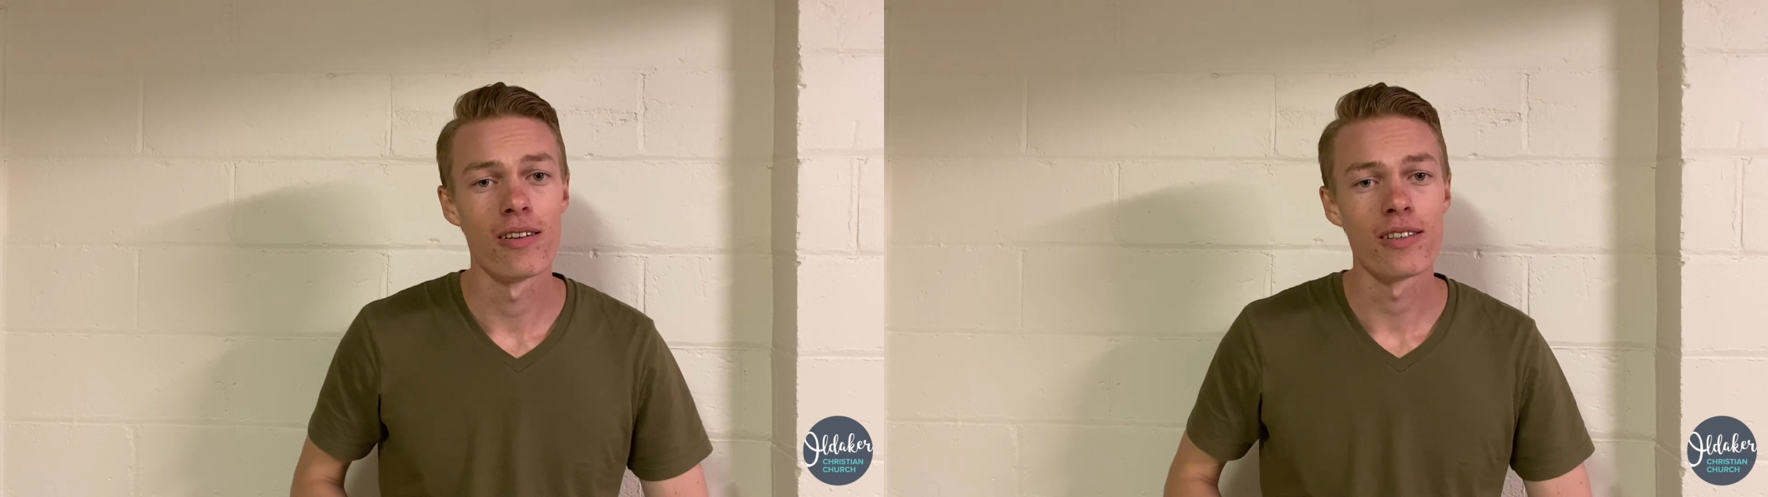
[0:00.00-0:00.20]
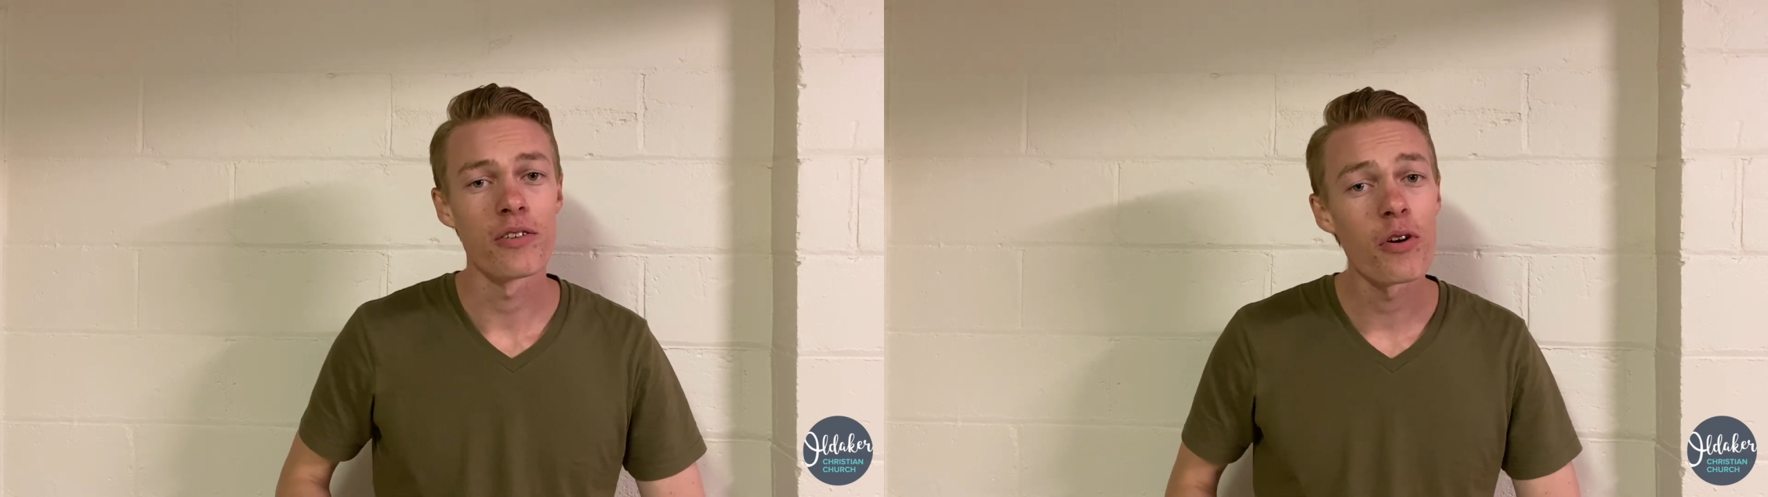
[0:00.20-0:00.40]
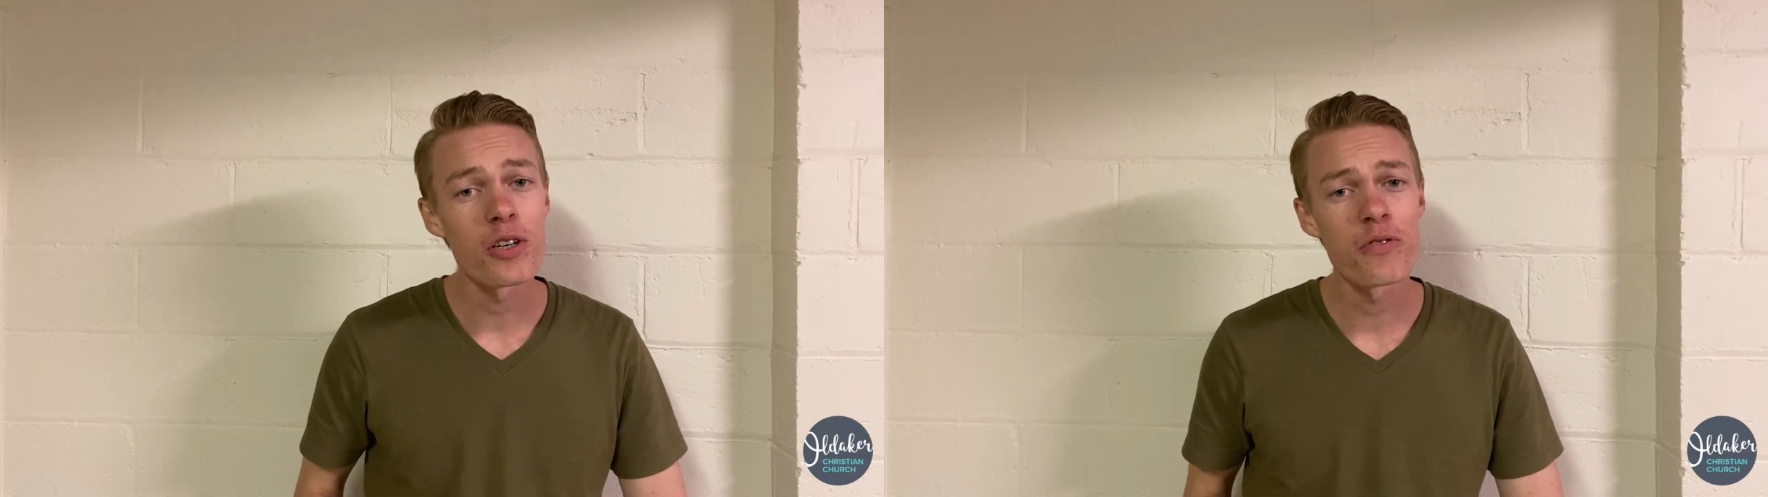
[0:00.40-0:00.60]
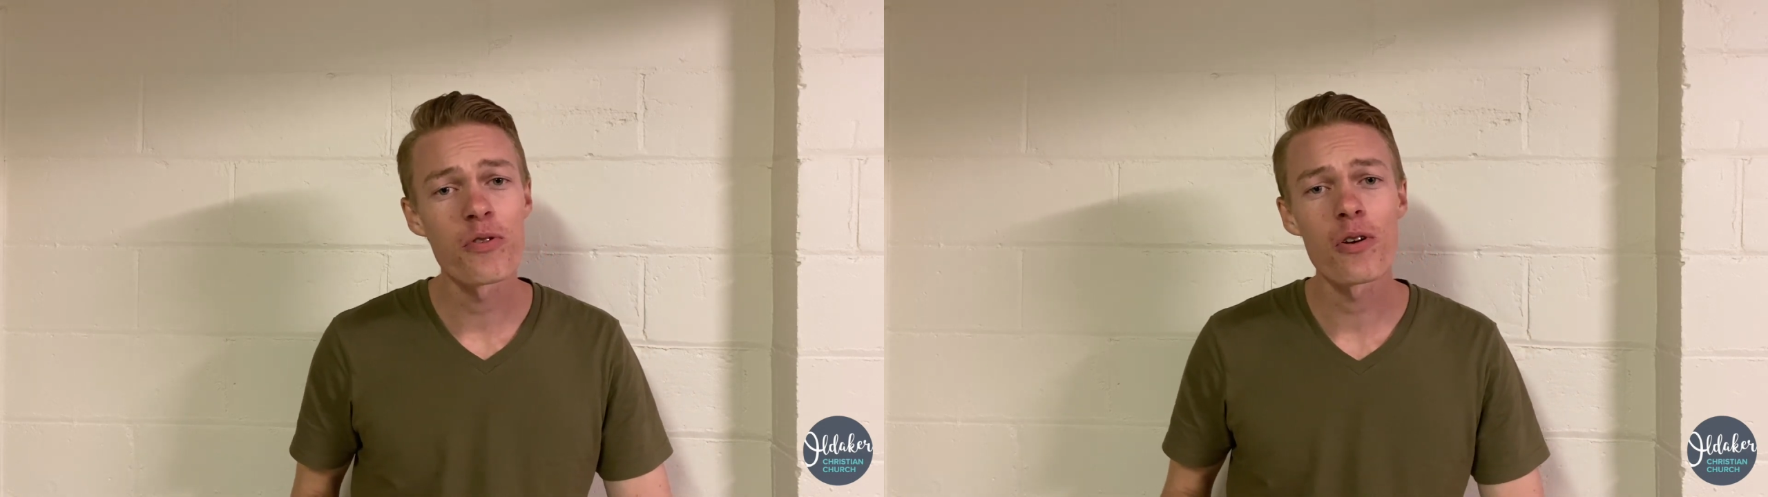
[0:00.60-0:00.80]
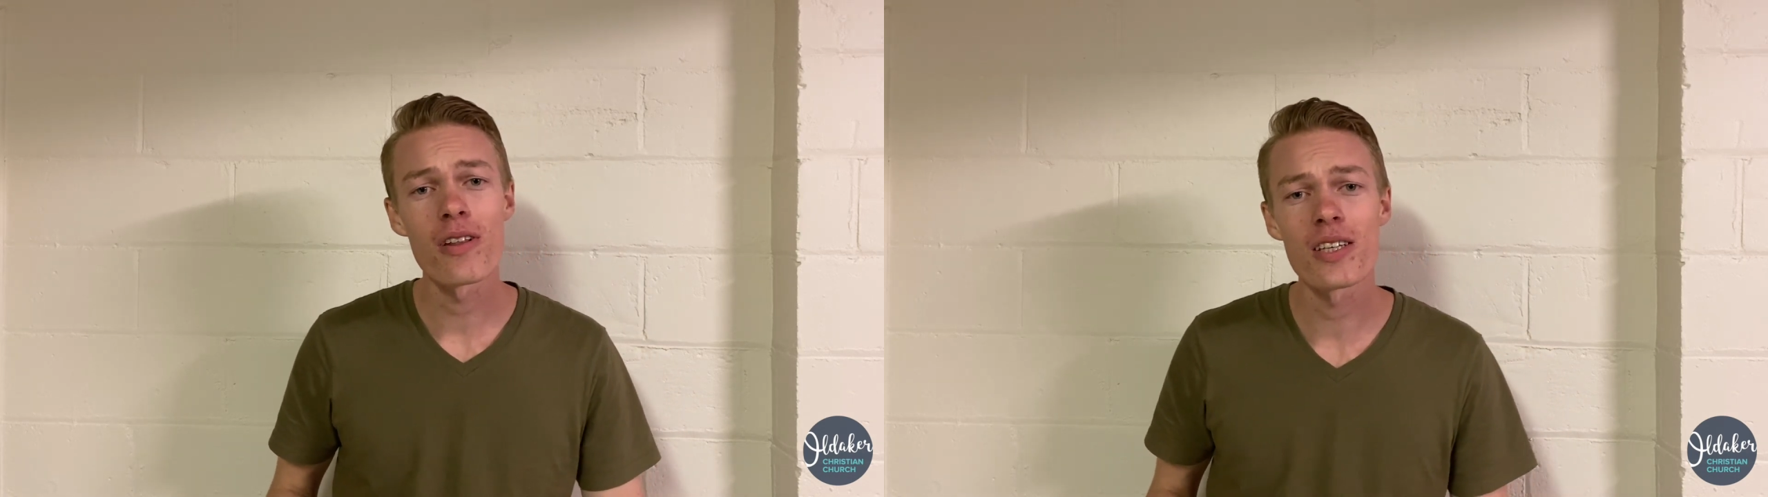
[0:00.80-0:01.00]
devotion for
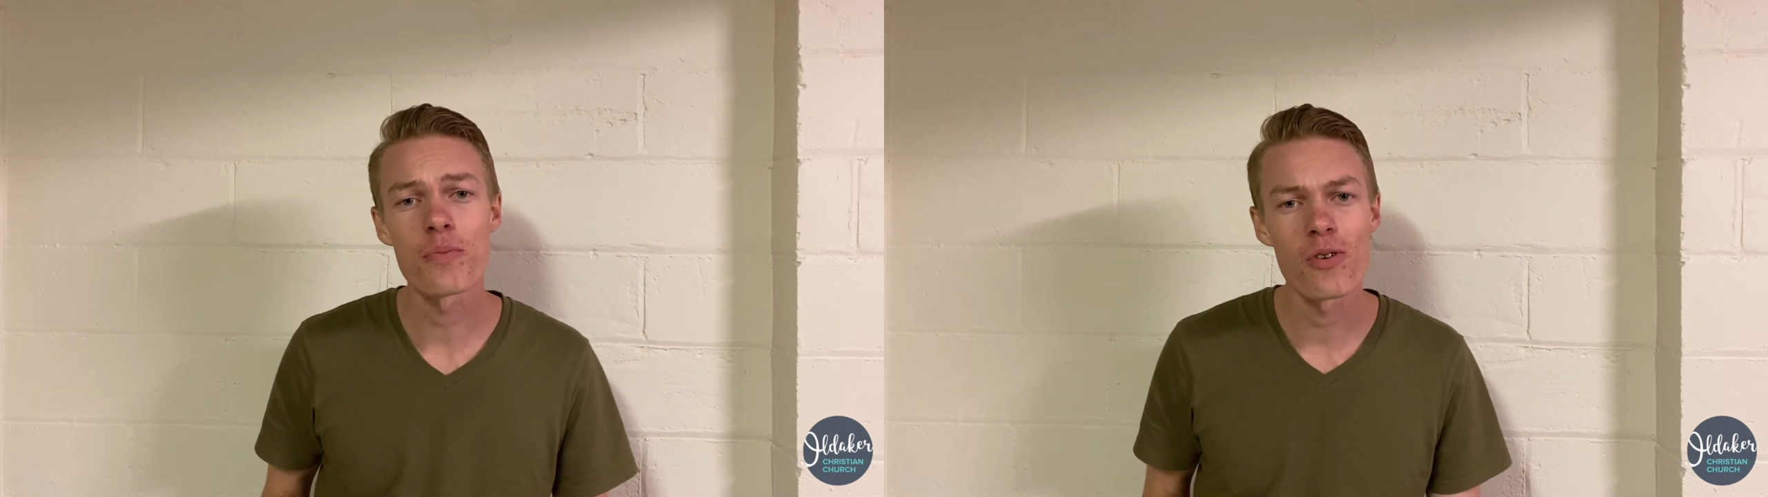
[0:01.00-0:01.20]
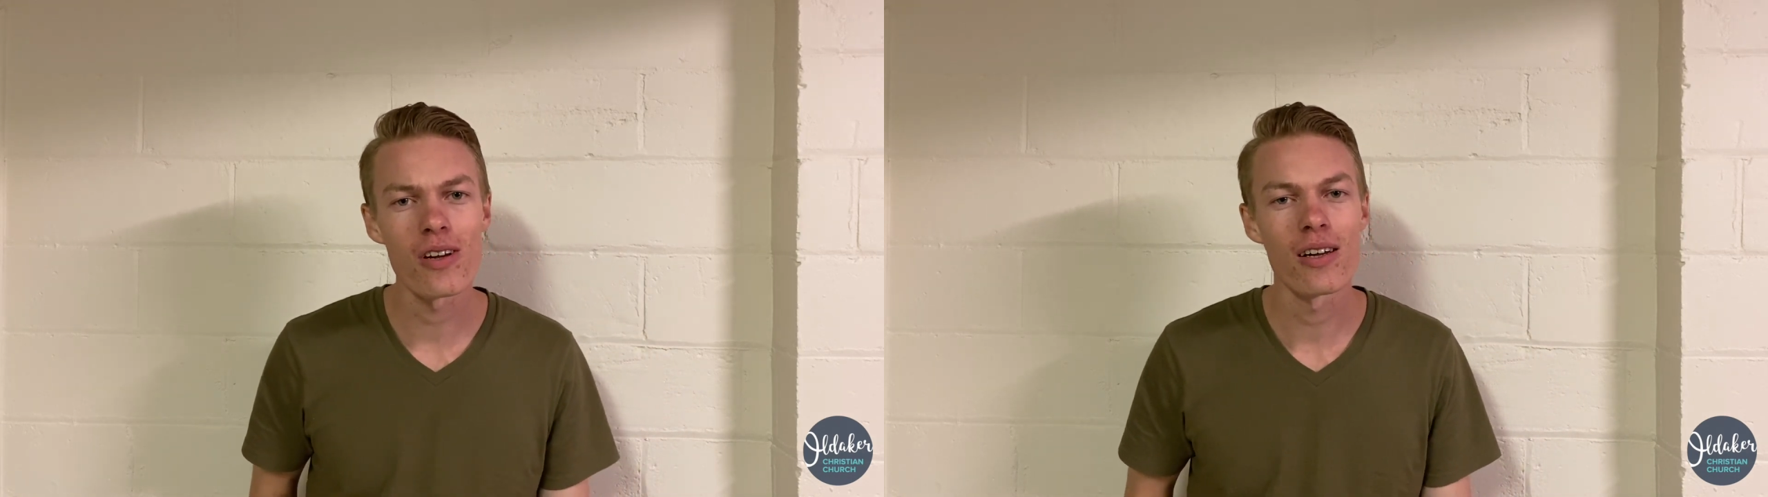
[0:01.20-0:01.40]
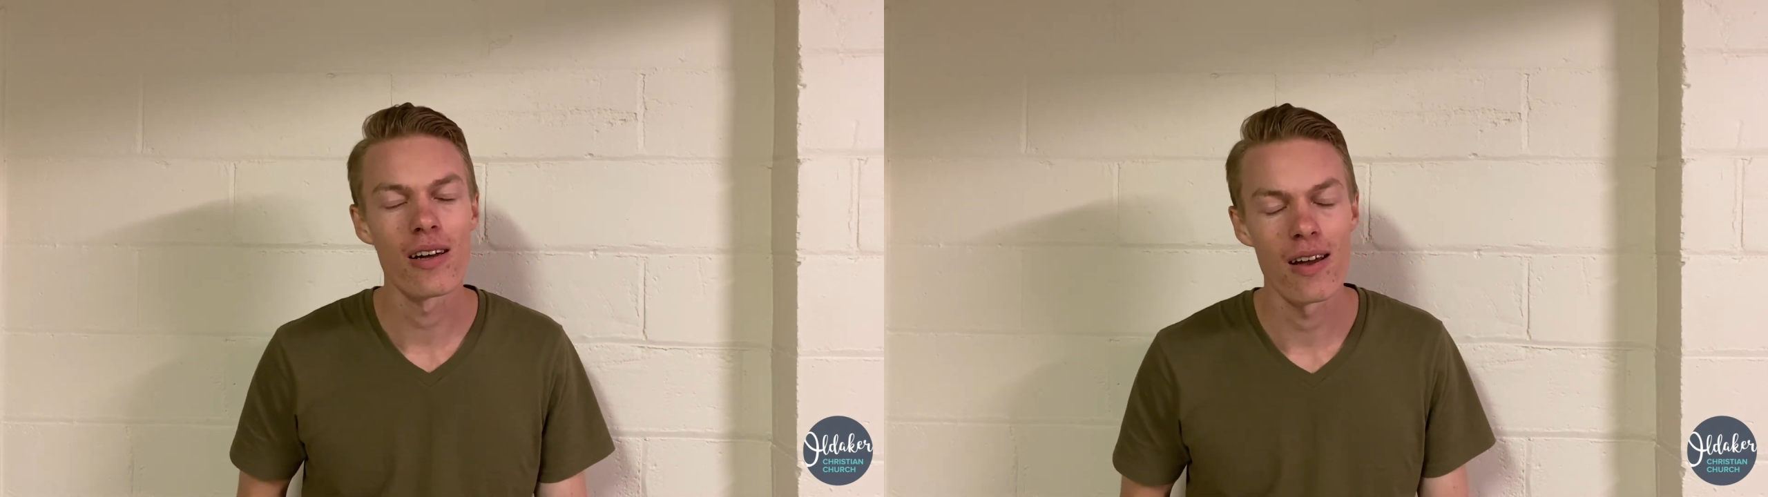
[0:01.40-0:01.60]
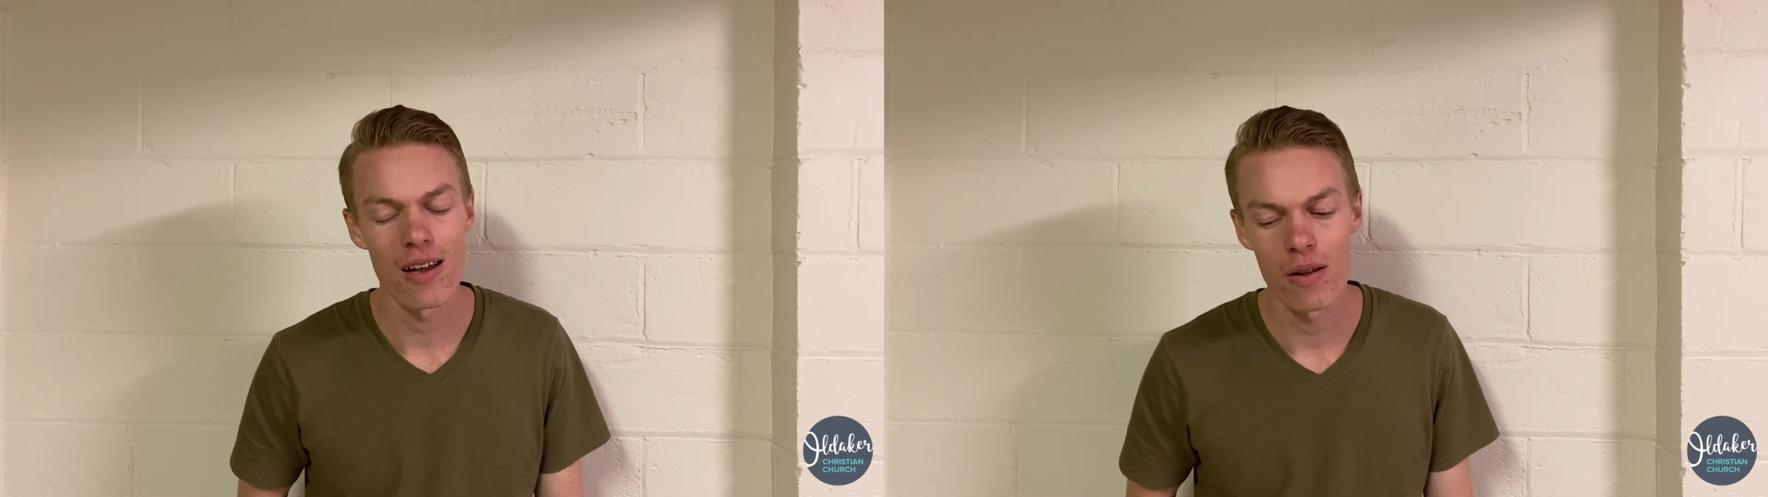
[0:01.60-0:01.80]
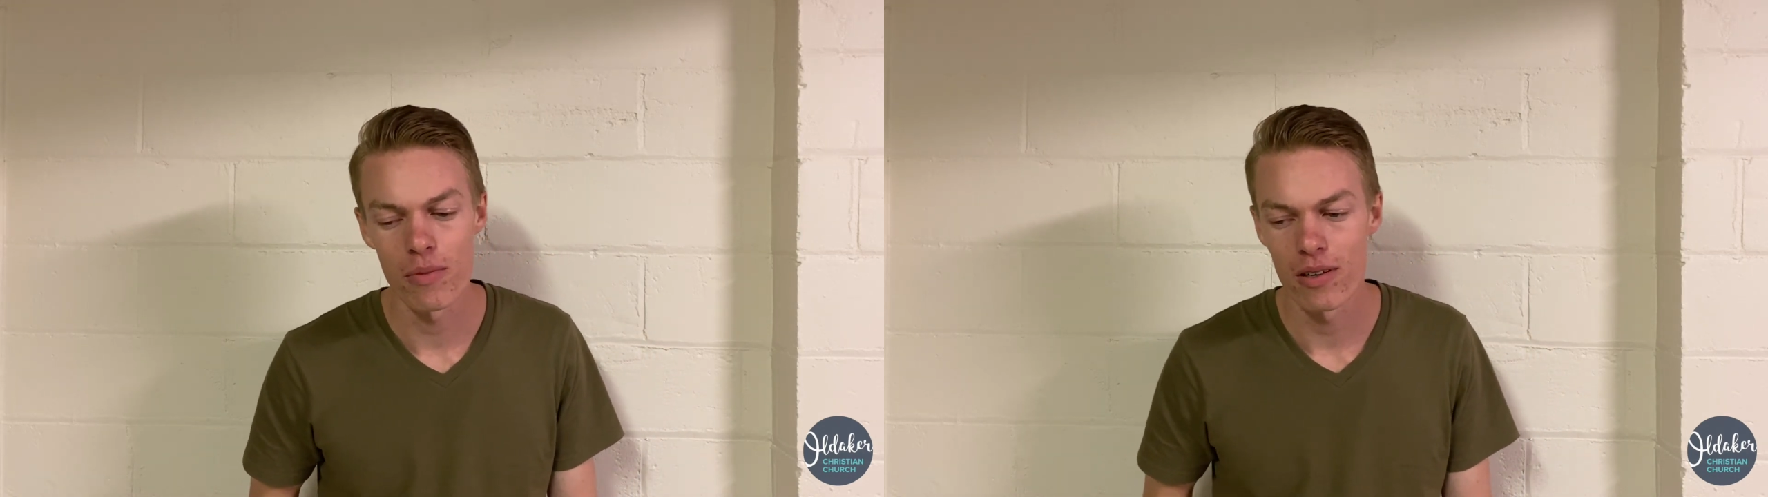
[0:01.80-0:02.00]
you this morning,
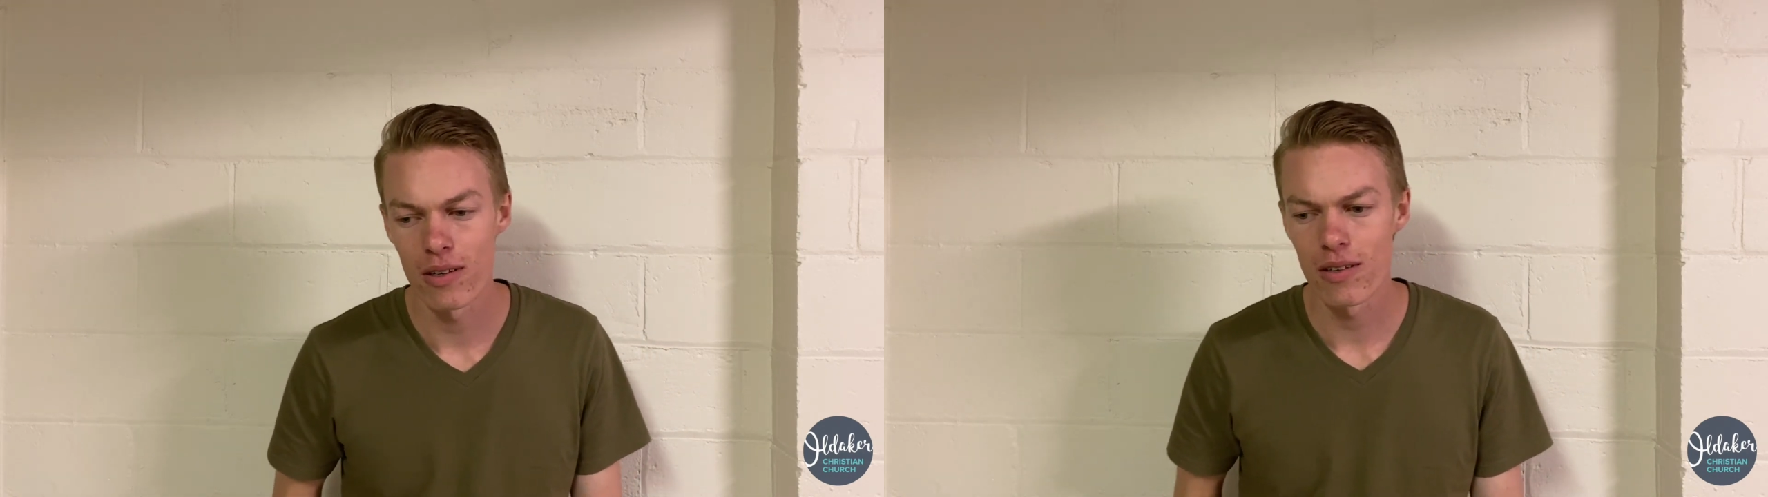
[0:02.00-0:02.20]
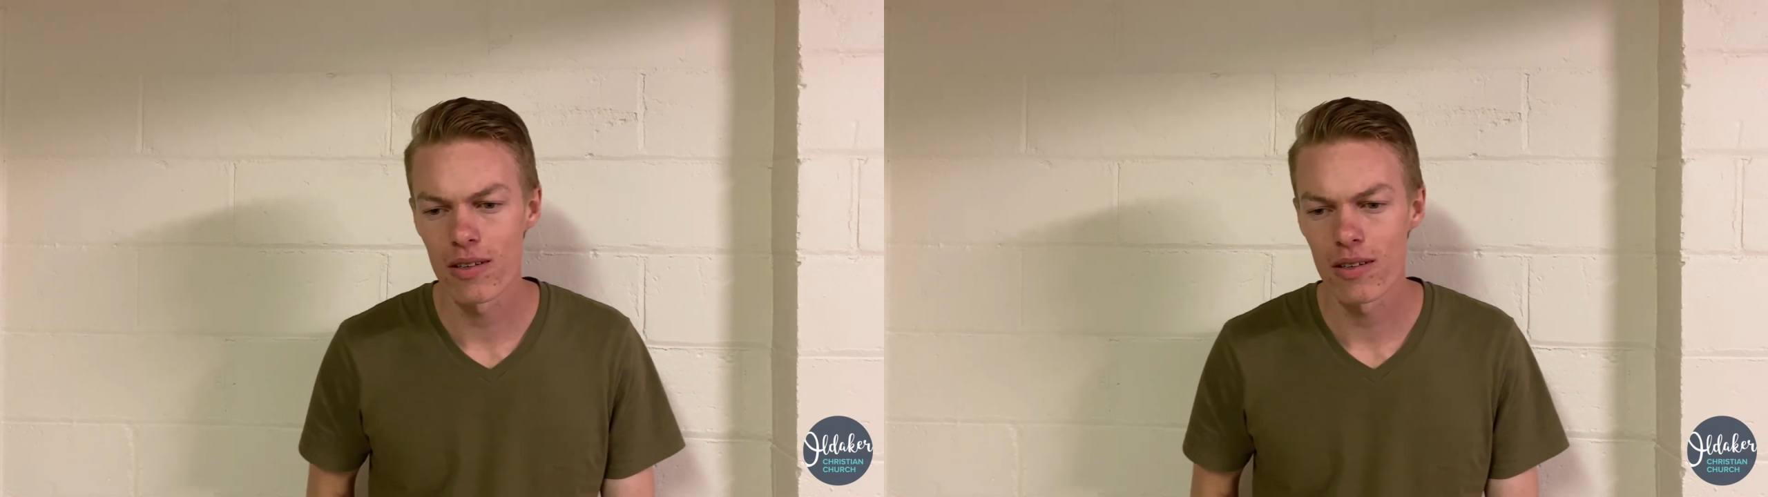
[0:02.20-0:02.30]
and